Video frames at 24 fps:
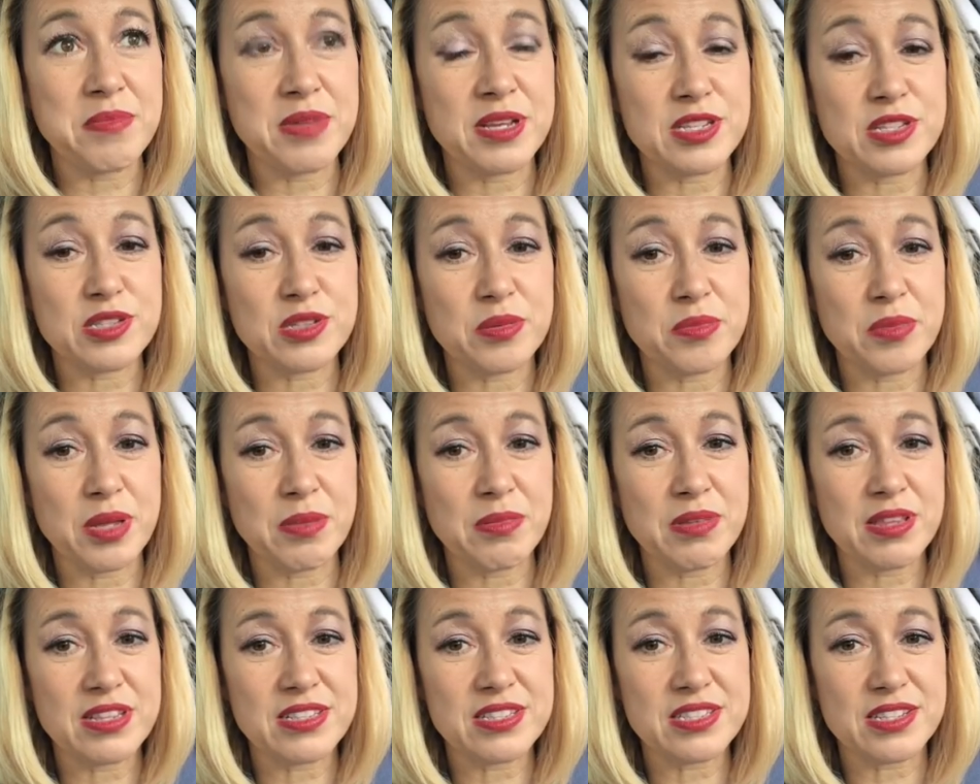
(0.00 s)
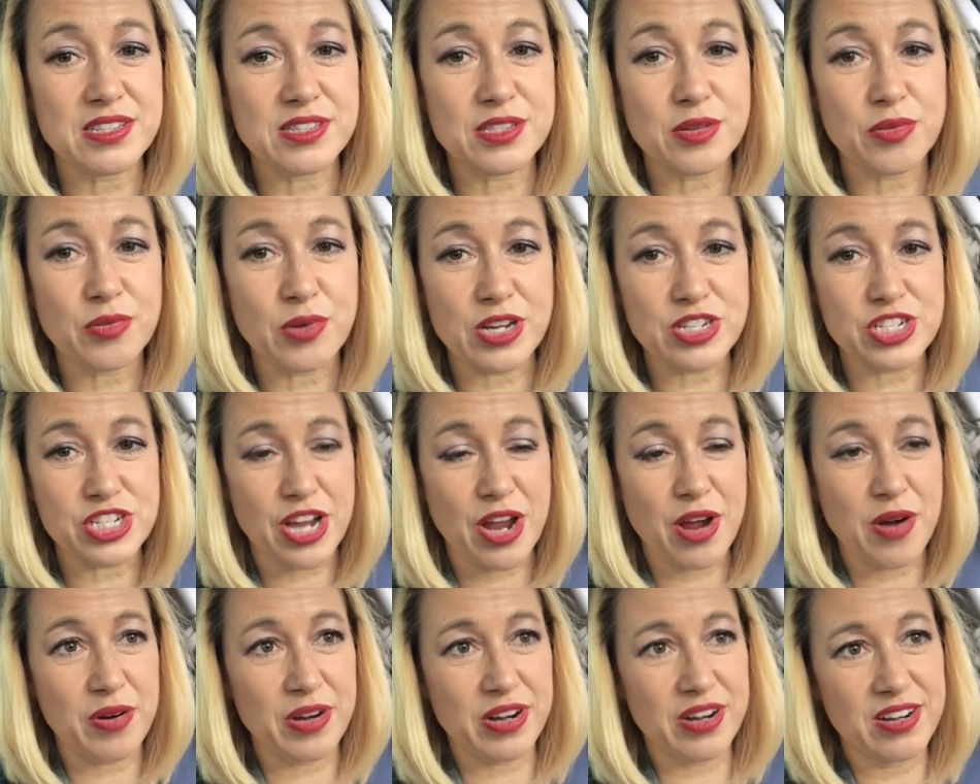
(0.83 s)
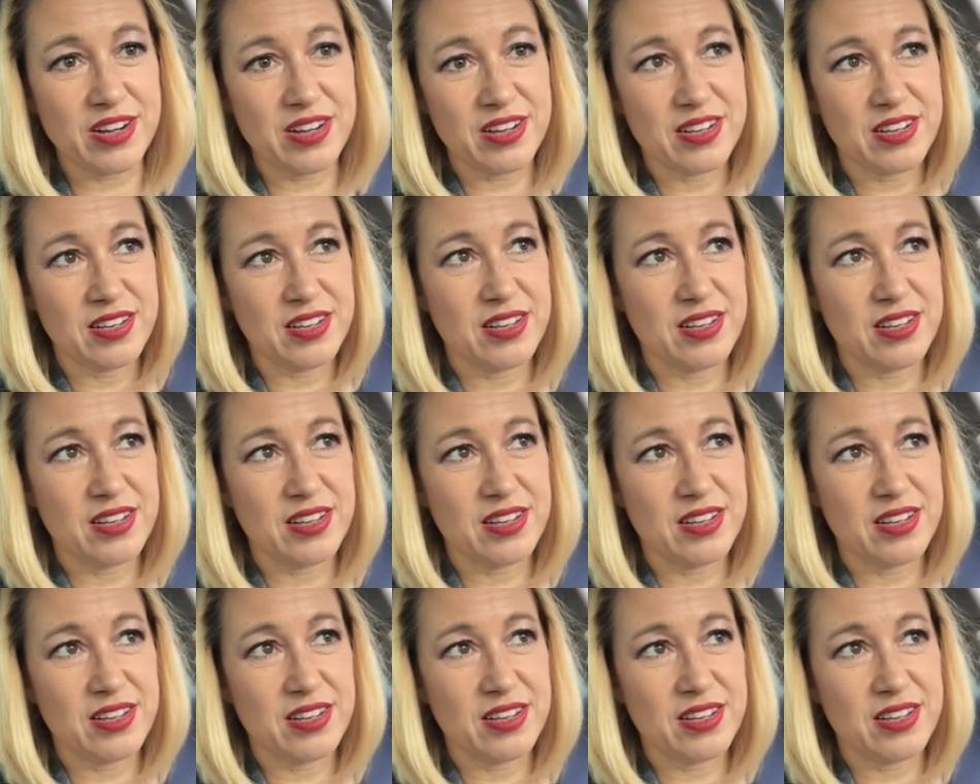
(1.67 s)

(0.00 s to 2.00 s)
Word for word: me, so maybe this is a rush hour.